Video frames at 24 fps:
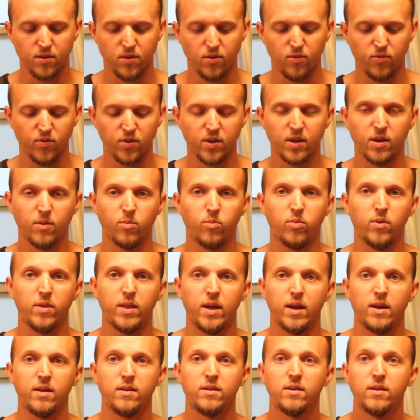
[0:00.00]
hopefully help with
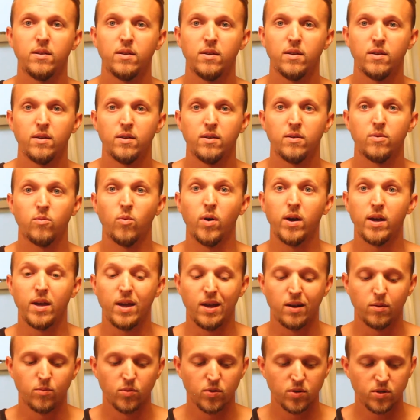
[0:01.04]
that wet
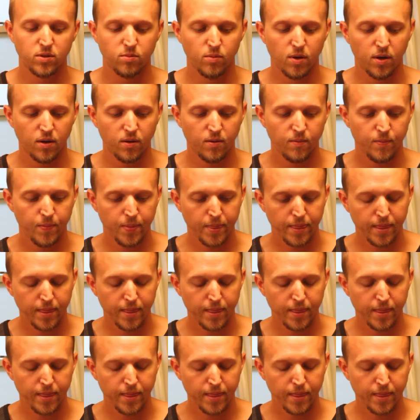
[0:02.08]
animal smell.